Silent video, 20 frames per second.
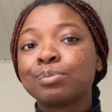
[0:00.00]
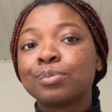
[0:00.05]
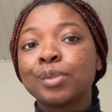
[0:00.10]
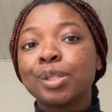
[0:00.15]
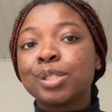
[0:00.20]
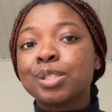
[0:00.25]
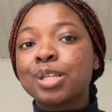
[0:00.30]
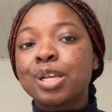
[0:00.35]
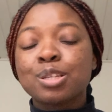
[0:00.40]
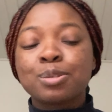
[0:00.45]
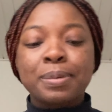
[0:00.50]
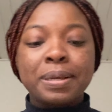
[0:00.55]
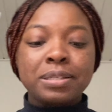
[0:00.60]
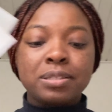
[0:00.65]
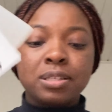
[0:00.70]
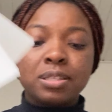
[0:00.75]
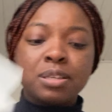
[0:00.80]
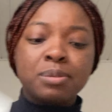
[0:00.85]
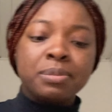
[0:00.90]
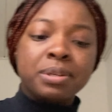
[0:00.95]
is not spicy
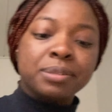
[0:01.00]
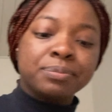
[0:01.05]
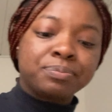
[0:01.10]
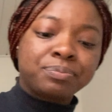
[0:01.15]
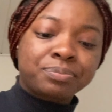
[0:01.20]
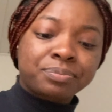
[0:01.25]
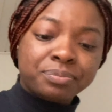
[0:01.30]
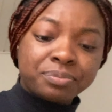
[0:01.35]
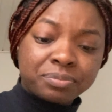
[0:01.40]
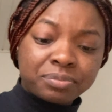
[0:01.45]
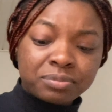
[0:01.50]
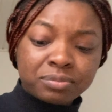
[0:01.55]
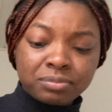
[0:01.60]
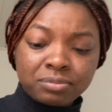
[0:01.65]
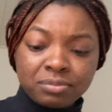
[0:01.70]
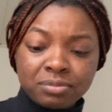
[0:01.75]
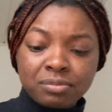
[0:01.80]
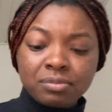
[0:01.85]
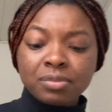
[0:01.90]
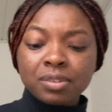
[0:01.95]
to me.
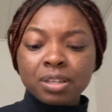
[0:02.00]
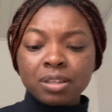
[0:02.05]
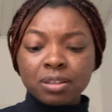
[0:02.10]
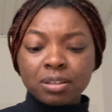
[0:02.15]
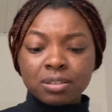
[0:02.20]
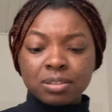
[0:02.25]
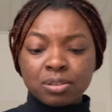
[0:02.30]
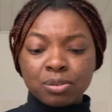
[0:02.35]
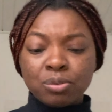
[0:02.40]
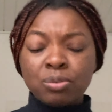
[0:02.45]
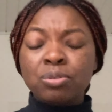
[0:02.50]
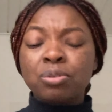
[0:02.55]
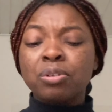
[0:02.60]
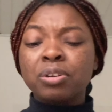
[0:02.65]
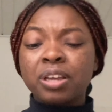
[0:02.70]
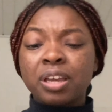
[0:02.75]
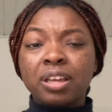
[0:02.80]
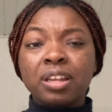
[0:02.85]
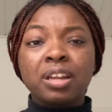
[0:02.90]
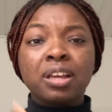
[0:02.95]
Oh,
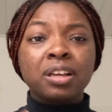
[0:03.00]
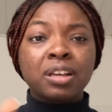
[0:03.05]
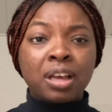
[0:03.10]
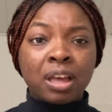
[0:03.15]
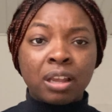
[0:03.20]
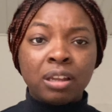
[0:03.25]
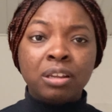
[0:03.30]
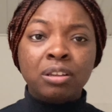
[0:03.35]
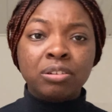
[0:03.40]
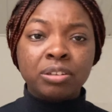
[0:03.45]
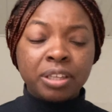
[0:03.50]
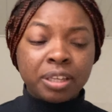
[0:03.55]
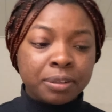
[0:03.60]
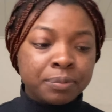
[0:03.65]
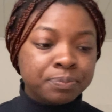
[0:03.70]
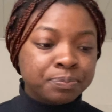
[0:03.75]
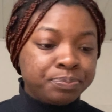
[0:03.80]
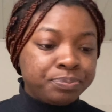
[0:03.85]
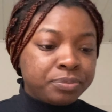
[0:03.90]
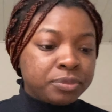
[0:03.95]
okay, that got a little cute.
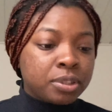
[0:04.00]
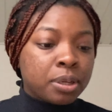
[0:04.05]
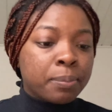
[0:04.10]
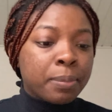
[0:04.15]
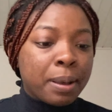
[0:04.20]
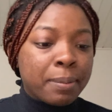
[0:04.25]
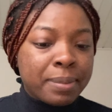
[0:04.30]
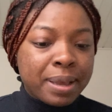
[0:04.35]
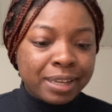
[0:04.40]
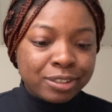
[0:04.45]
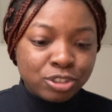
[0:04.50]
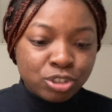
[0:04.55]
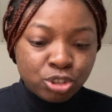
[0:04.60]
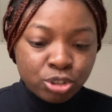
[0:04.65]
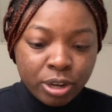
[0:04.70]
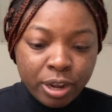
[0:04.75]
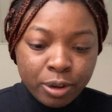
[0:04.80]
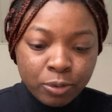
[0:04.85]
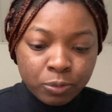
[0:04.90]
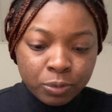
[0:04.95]
But I'm gonna actually
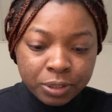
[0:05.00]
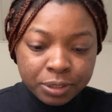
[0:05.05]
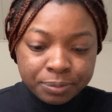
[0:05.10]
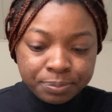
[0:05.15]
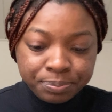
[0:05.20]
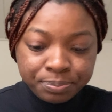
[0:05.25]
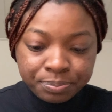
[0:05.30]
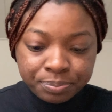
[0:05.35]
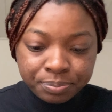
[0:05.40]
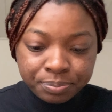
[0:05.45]
try one,